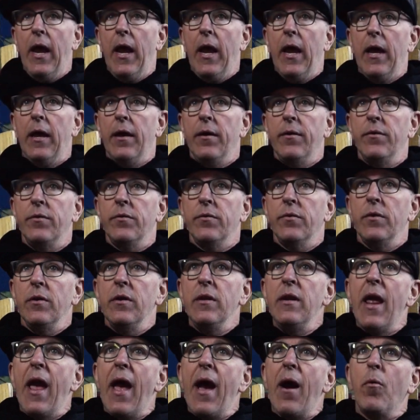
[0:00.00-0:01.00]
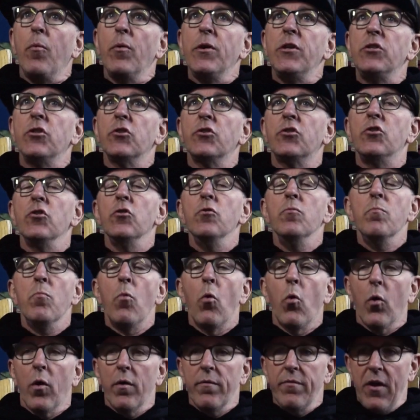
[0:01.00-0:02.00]
and now we just do
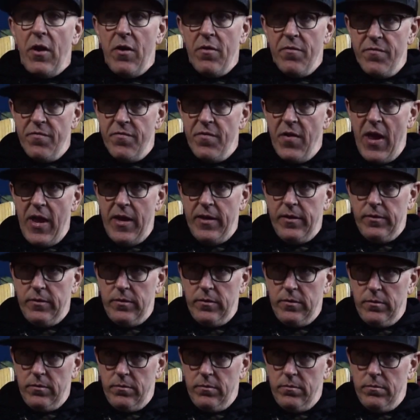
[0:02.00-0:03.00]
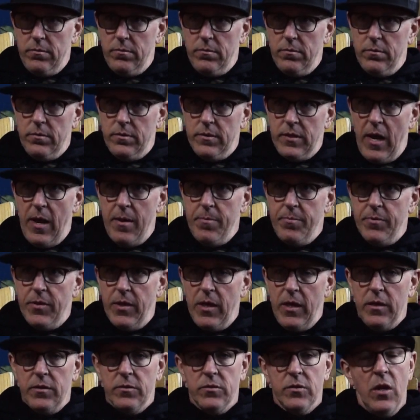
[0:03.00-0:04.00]
more of event type
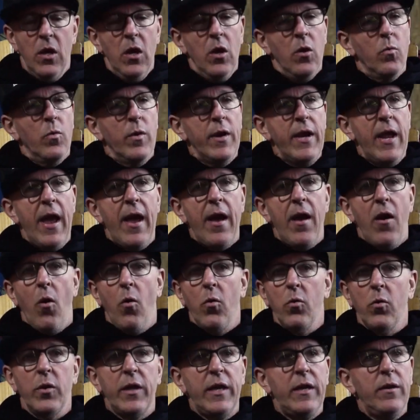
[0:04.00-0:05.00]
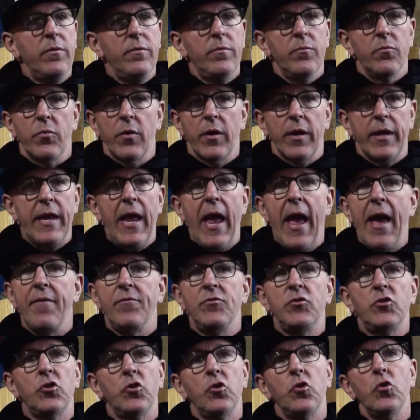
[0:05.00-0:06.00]
things. We only really
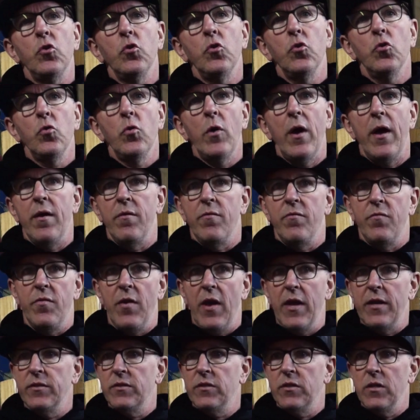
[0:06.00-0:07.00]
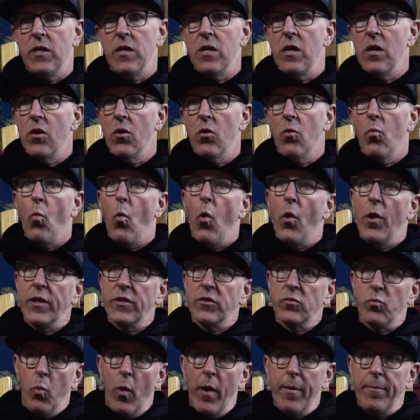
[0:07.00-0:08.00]
have 2 events a year.
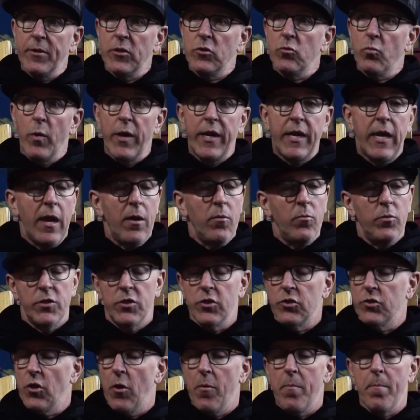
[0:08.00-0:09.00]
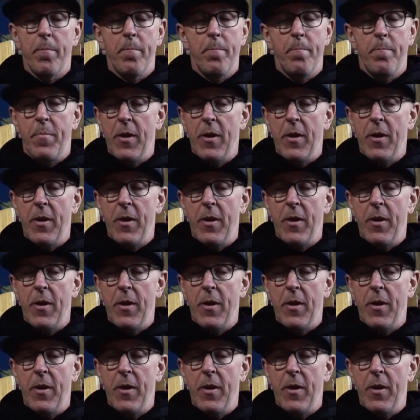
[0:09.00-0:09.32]
One is Women's Weekend, which is our